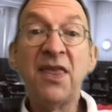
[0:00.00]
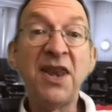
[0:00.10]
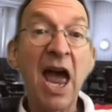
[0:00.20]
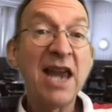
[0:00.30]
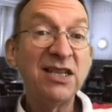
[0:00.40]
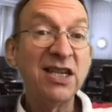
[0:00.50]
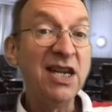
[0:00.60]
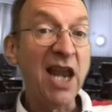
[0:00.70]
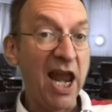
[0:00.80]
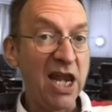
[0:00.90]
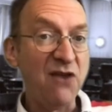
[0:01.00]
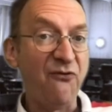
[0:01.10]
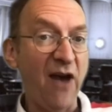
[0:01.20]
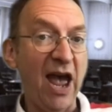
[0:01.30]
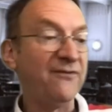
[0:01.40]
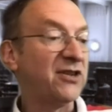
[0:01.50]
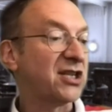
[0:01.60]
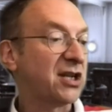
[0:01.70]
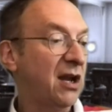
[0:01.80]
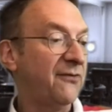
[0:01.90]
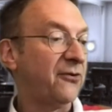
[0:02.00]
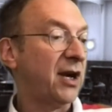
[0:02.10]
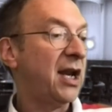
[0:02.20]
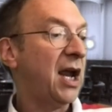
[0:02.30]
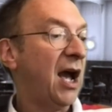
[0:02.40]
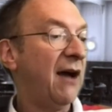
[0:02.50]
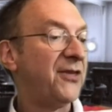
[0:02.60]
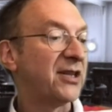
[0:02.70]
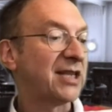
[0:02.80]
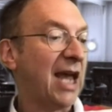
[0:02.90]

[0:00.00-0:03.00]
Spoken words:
The 1985 discovery of the